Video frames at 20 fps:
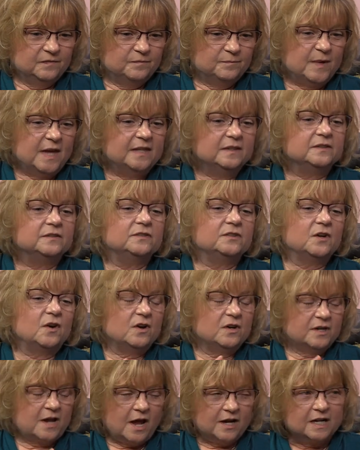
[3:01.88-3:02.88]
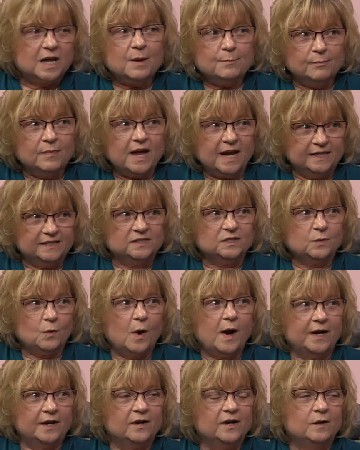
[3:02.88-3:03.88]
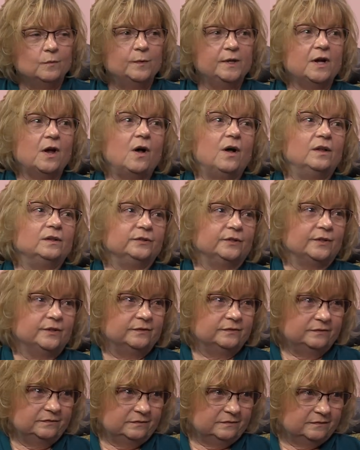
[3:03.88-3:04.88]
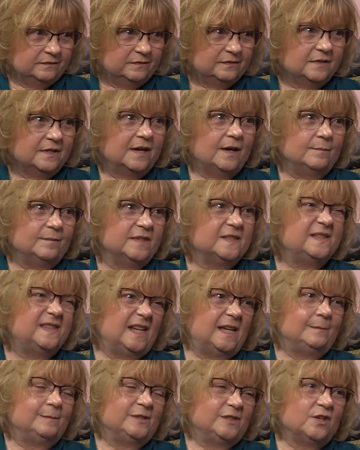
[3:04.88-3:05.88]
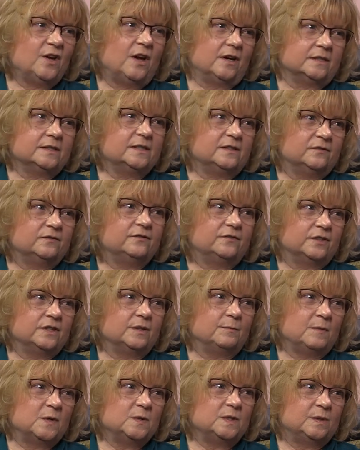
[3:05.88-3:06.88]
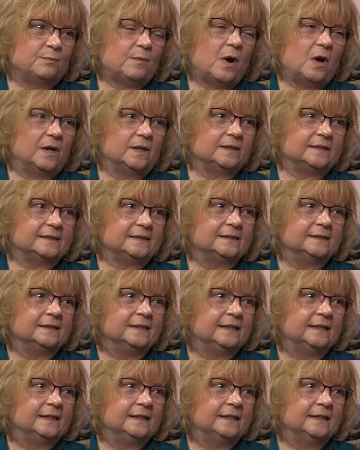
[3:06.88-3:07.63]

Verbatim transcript: but they're a combined choir, and we all learn the same songs for the most part.